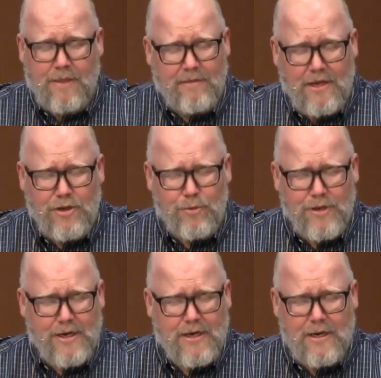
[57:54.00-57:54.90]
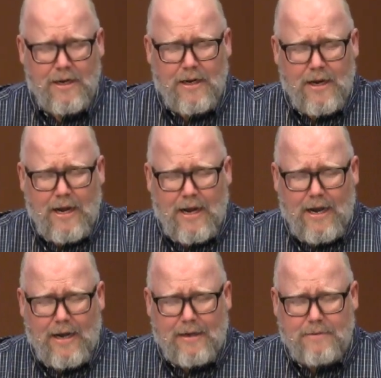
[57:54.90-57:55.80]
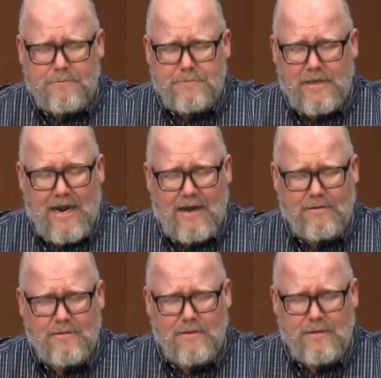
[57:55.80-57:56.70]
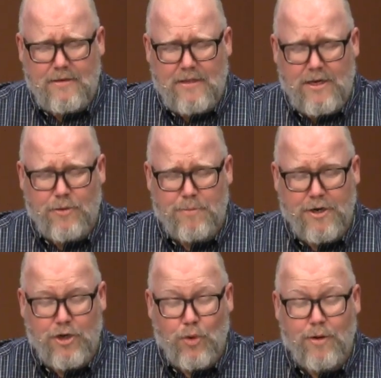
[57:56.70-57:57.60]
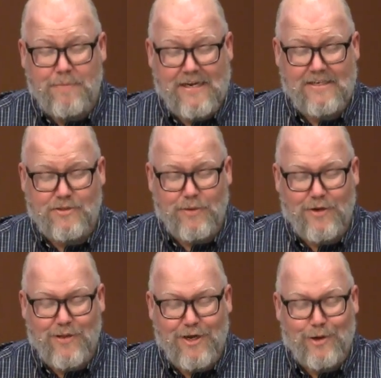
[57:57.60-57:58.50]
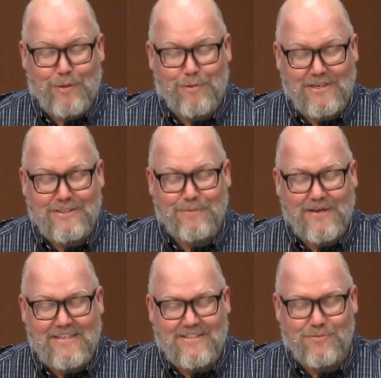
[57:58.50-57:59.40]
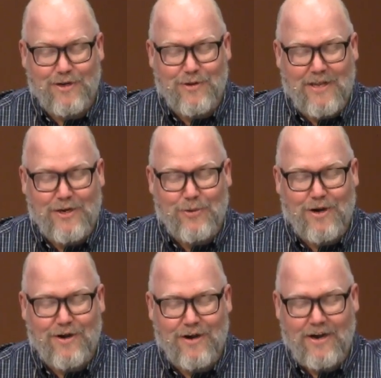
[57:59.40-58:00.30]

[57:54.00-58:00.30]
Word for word: that you would, uh, yeah, that you would bring your peace. We know that you're the Prince of Peace. We know that you are